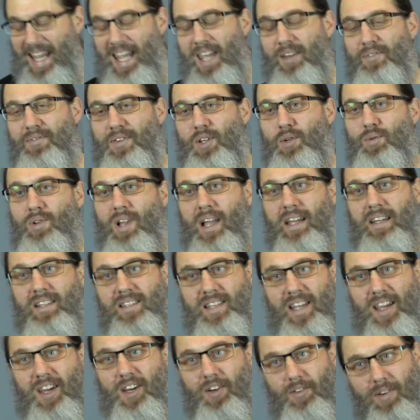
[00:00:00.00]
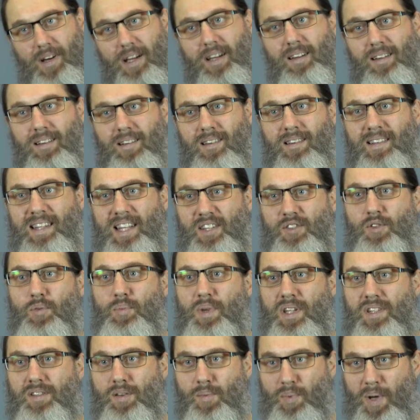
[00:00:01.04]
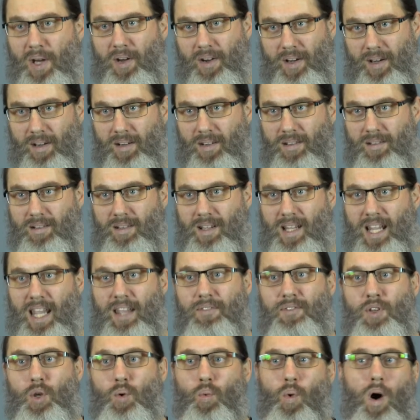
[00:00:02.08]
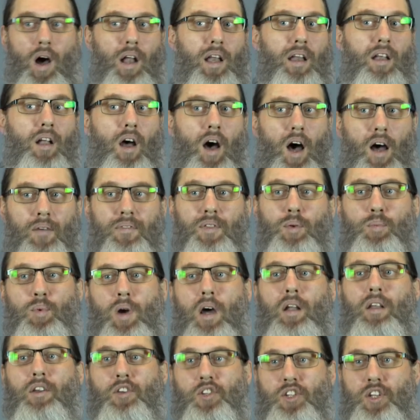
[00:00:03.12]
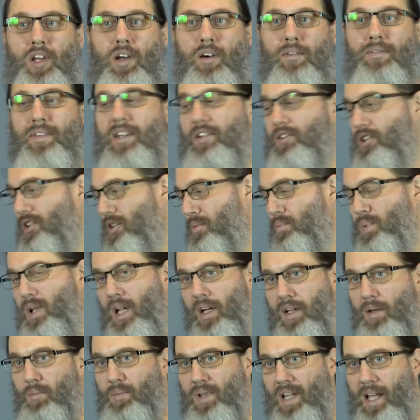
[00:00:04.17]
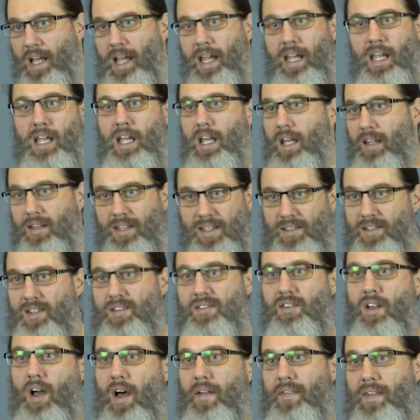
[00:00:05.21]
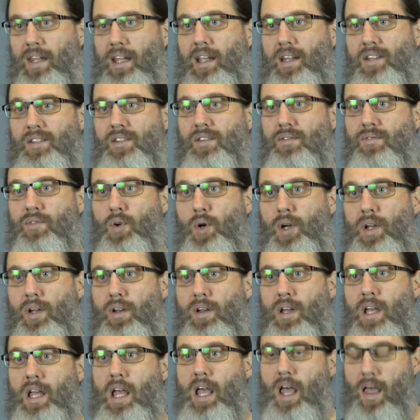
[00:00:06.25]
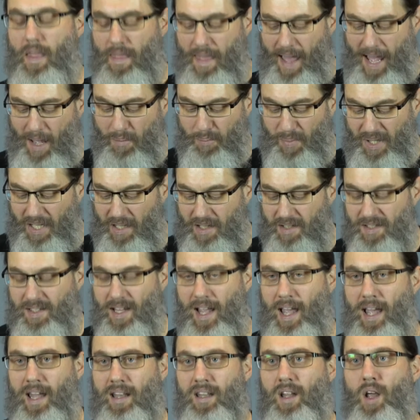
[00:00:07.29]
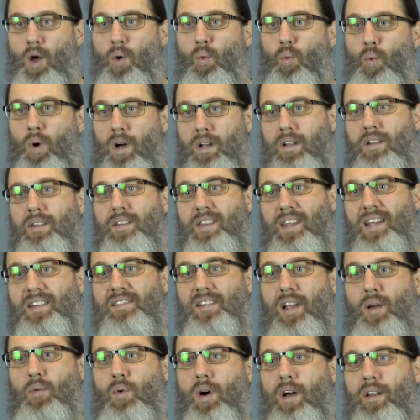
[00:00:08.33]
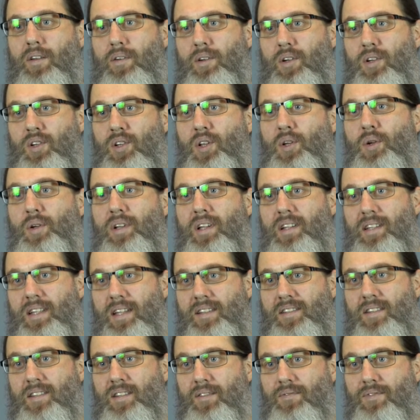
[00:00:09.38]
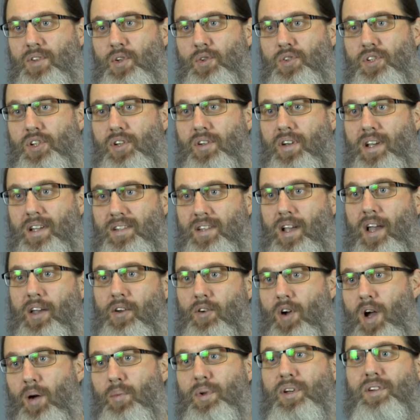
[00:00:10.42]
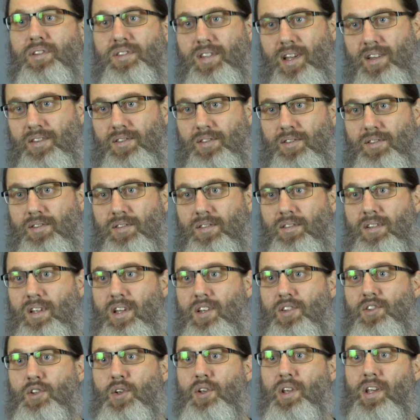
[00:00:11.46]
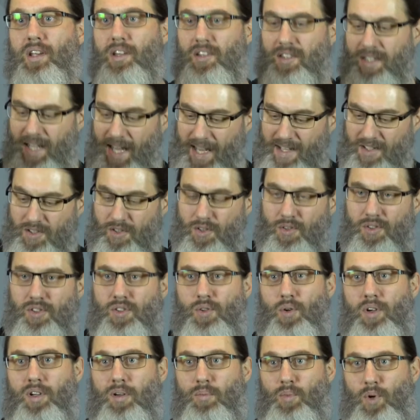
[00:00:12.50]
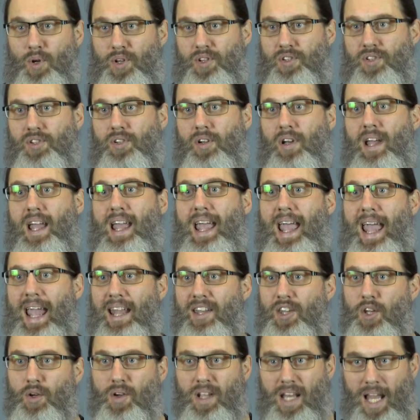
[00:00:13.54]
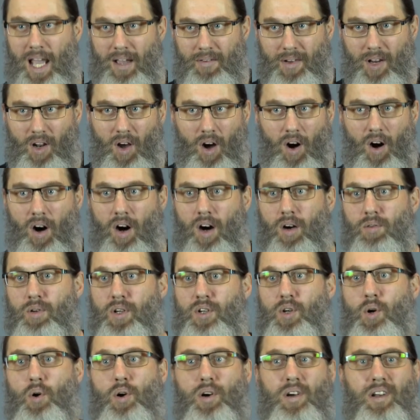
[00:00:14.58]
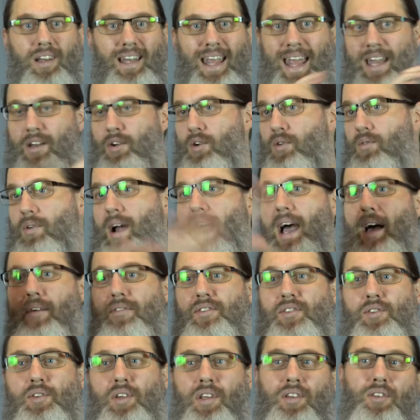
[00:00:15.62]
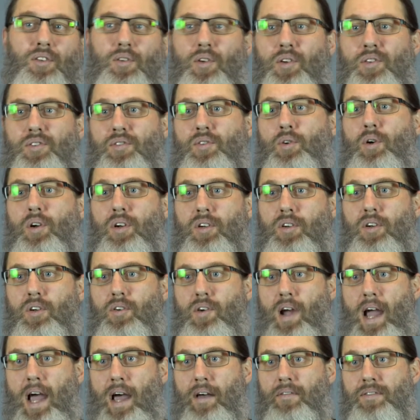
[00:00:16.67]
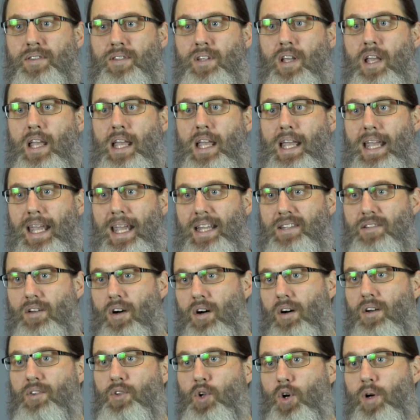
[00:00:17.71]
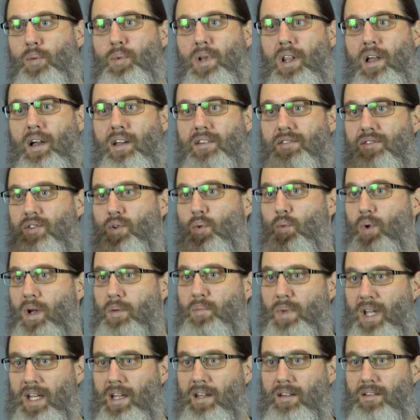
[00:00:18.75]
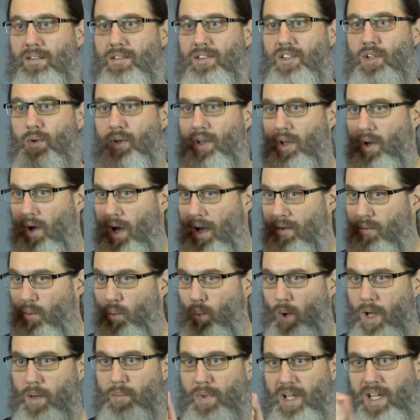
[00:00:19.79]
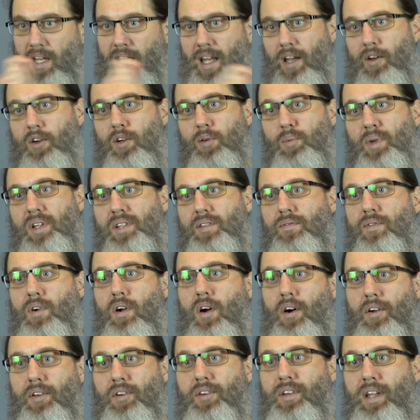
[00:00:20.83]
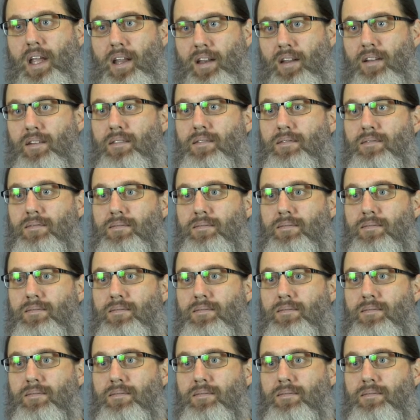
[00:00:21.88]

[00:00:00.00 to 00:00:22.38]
If you like tinkering, this would be superior. If you want an off-the-product shelf that just plug and play, this is not the answer for you. That being said, one of the things I want to include in this in the future is hygrometer sensors. So you can test your soil moisture. And you can have it all recorded and graphed. So you can do historical graphs. It's all normalized to 1 minute. So you have 1 minute increments for all your data.